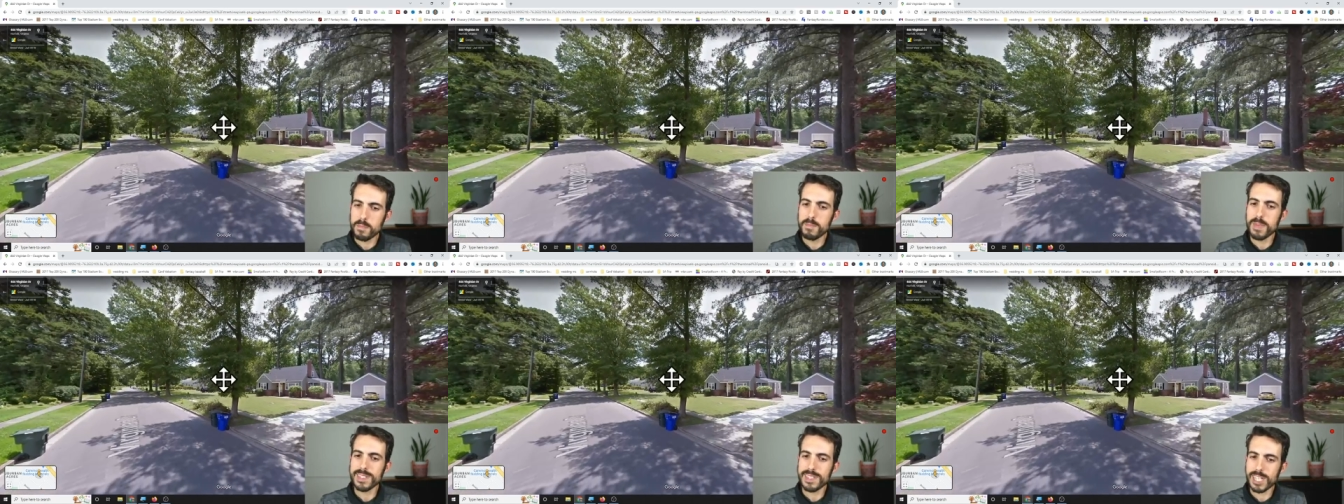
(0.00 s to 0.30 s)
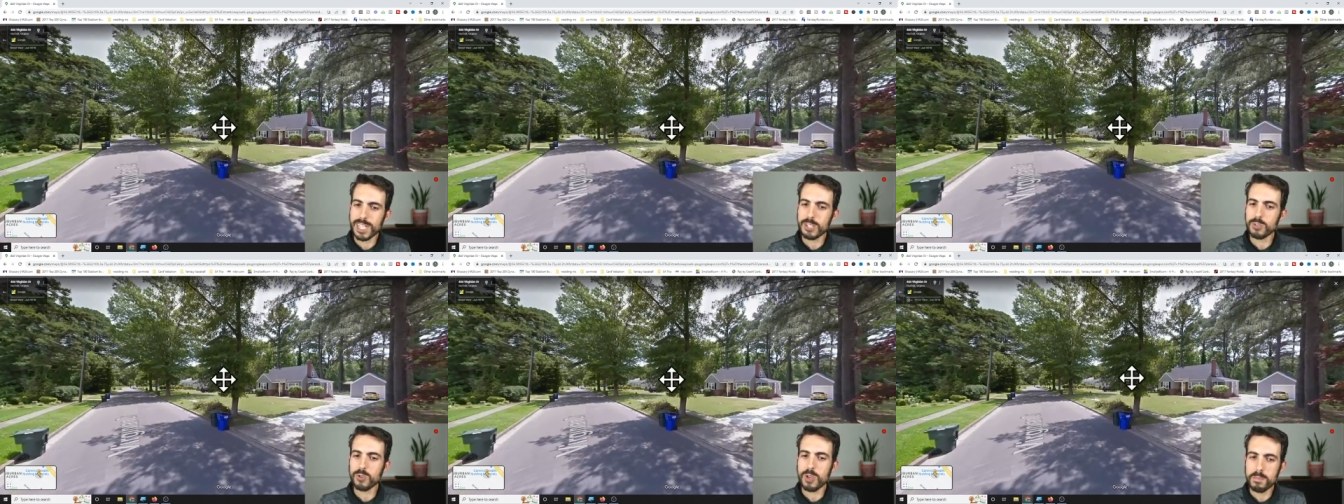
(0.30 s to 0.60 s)

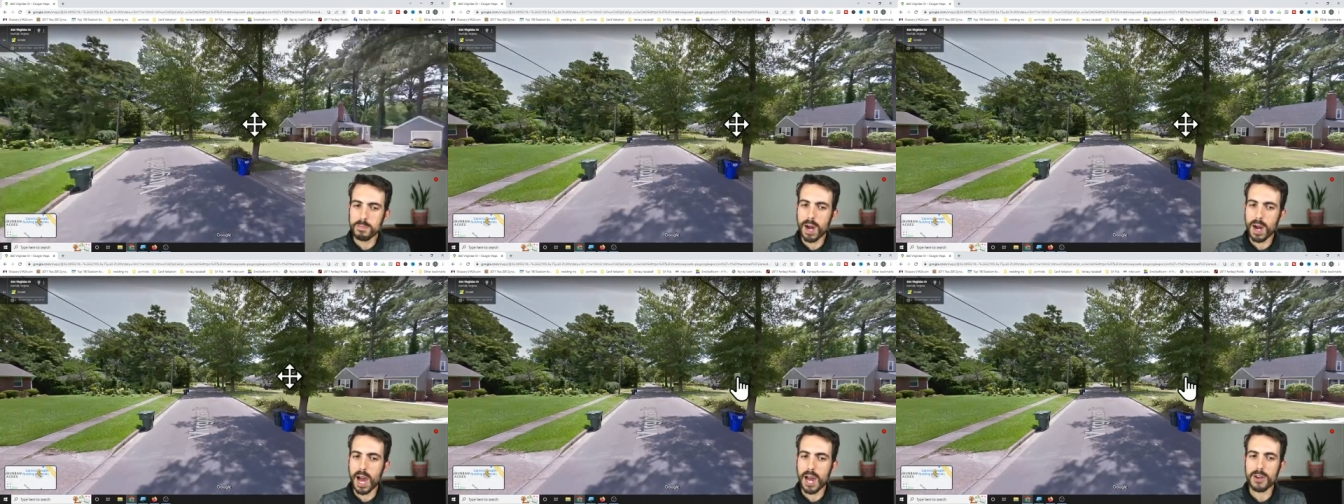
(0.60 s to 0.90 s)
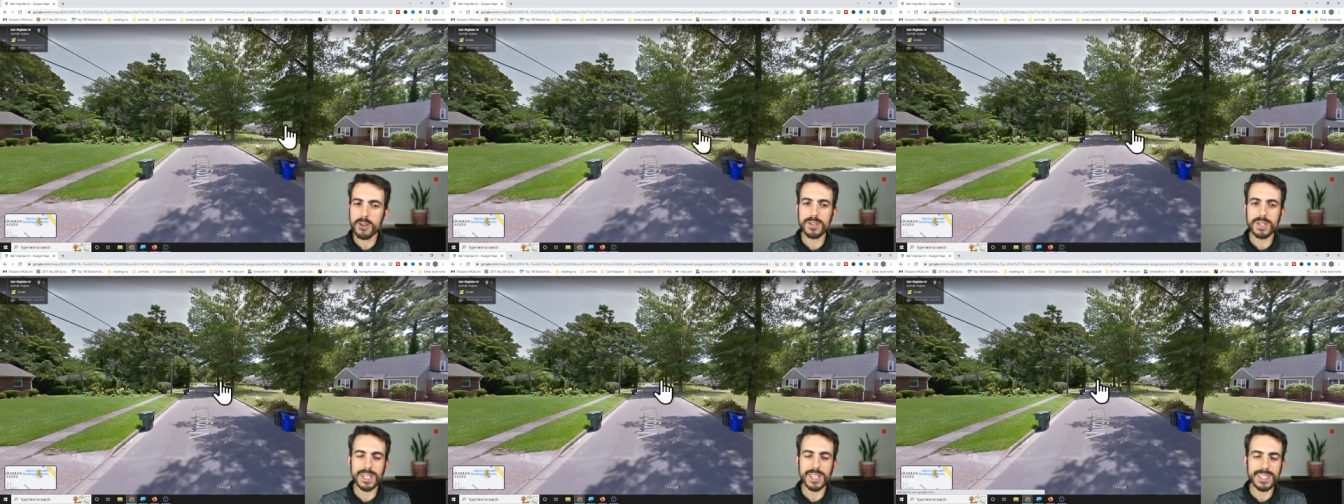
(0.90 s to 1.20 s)
mid-century
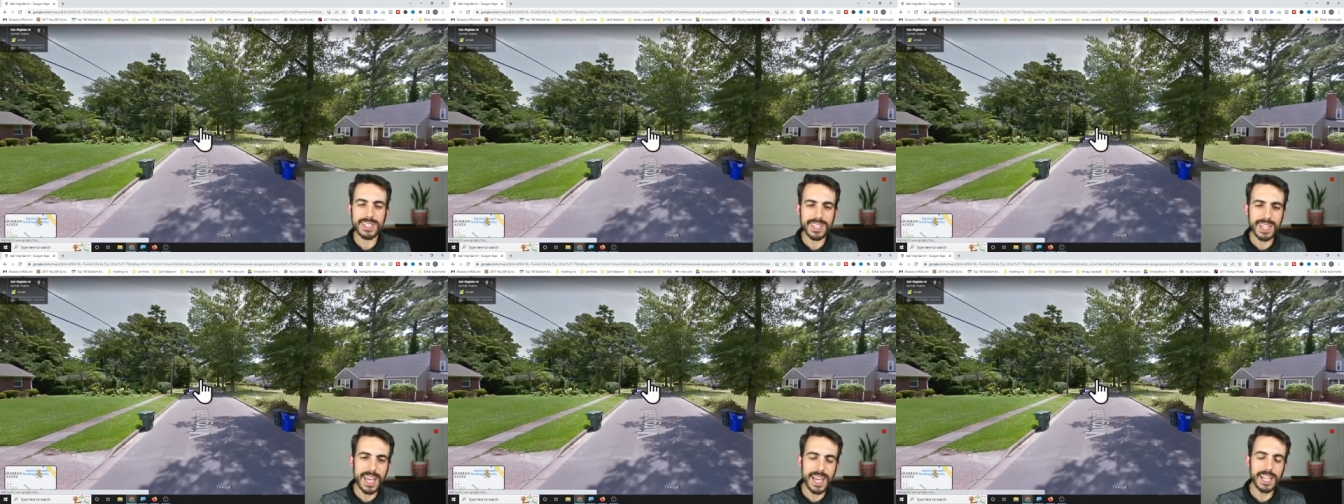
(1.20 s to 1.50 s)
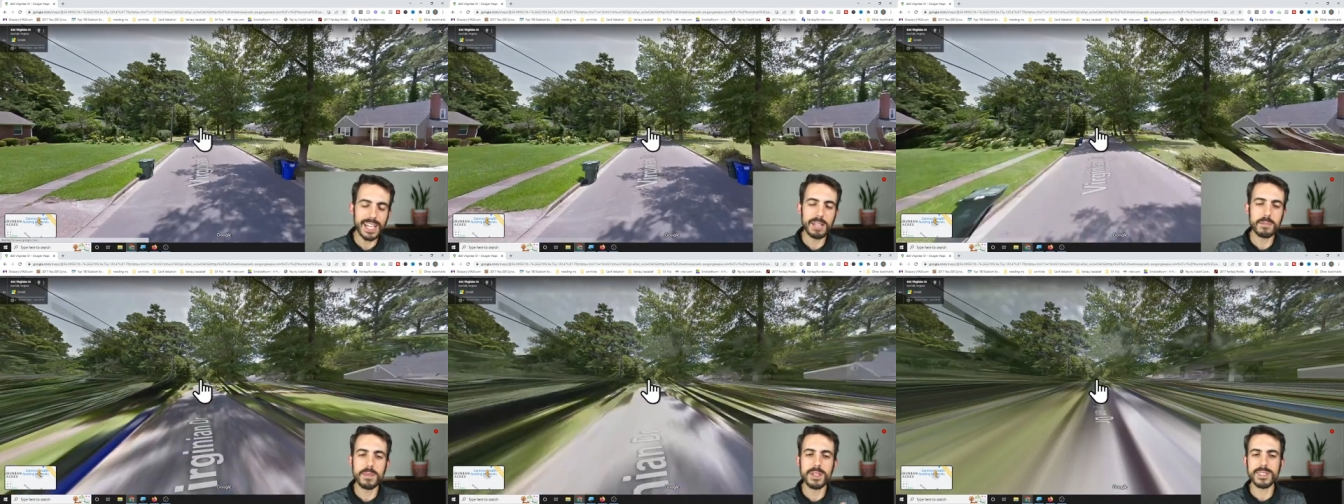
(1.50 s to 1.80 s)
modern
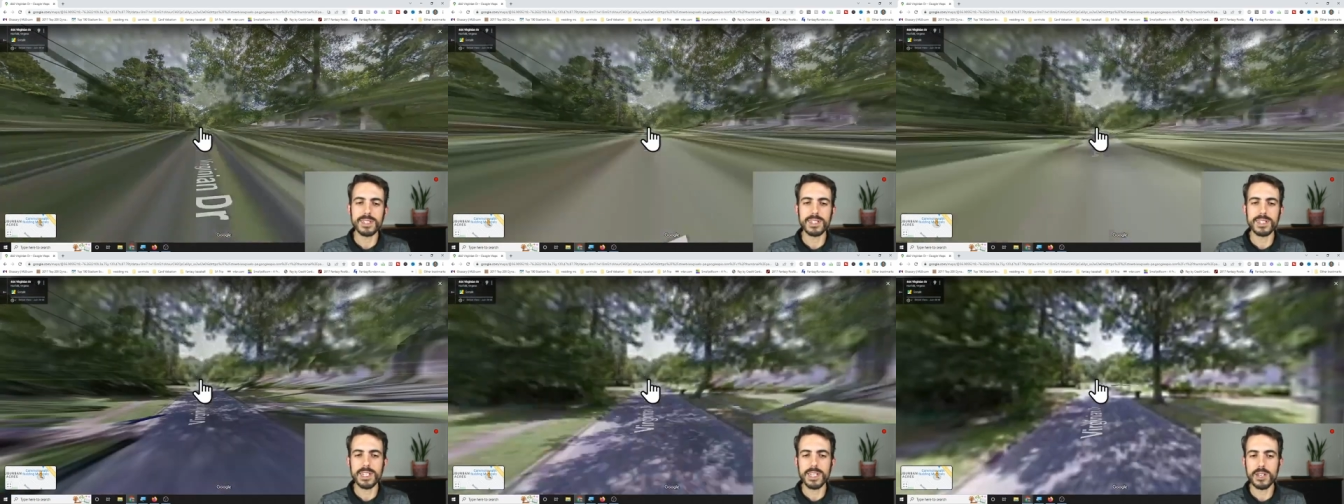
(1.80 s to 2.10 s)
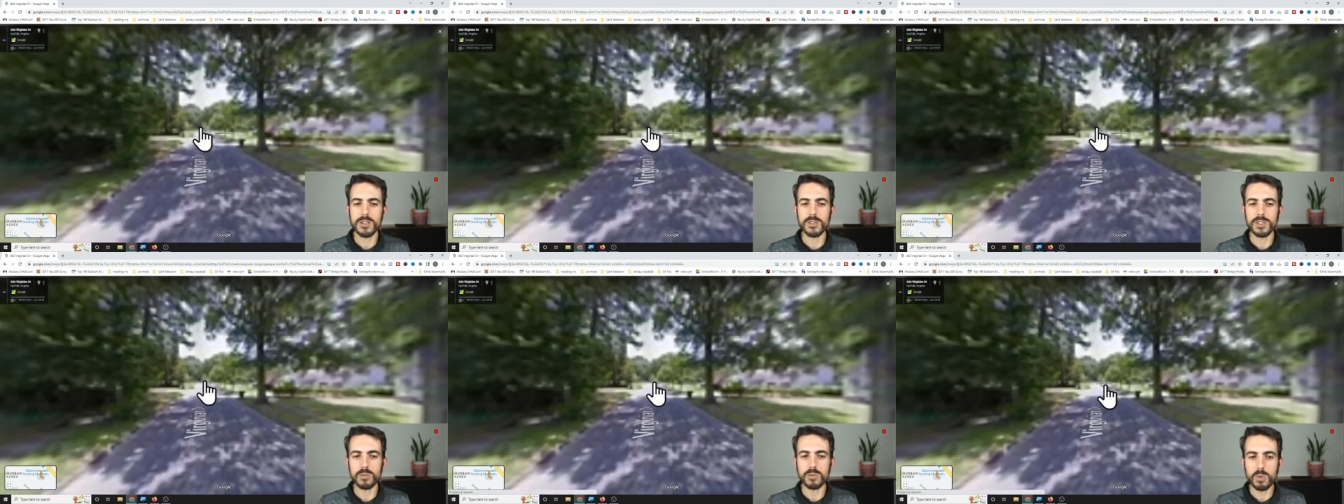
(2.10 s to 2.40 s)
elements in
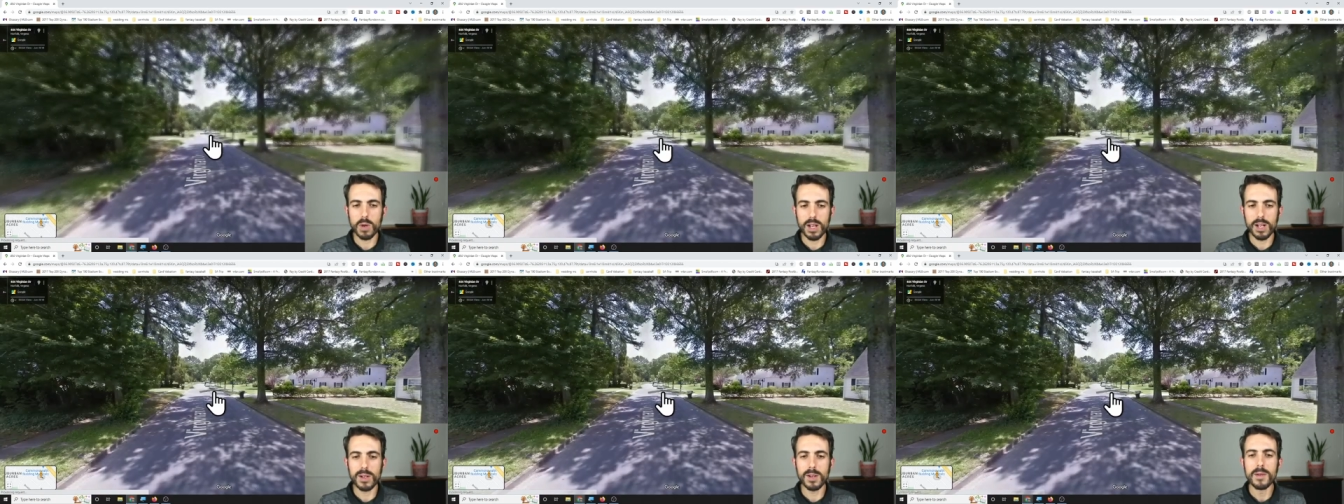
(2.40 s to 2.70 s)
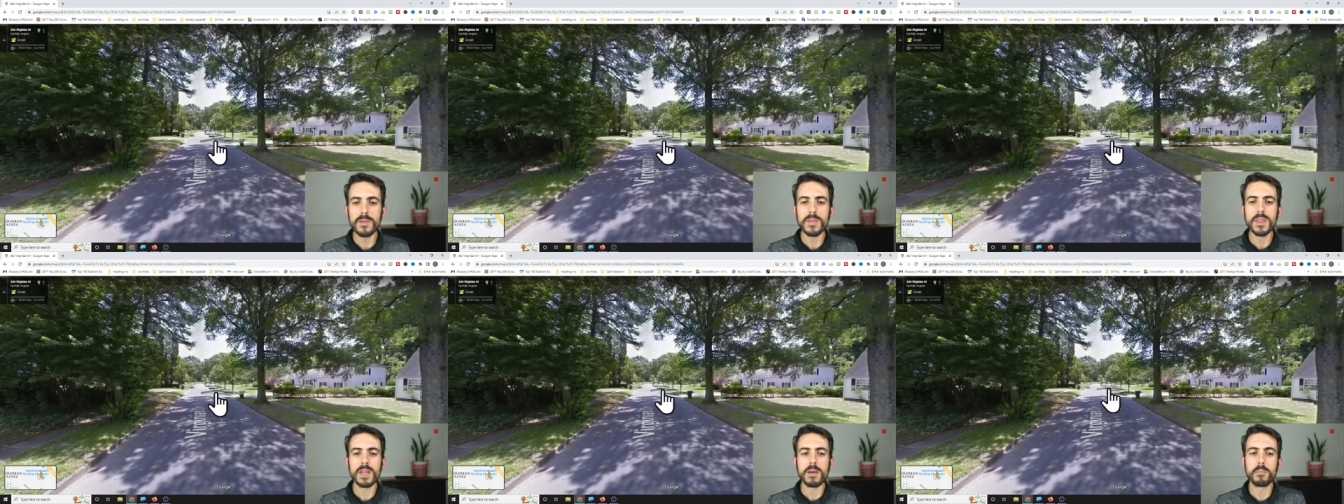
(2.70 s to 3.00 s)
here as
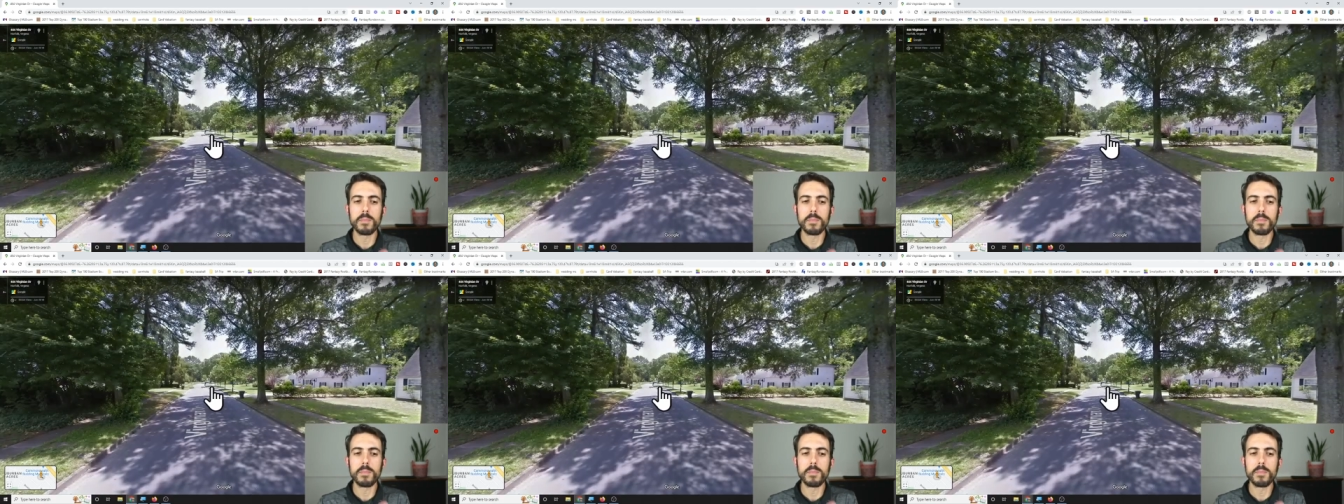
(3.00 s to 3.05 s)
well,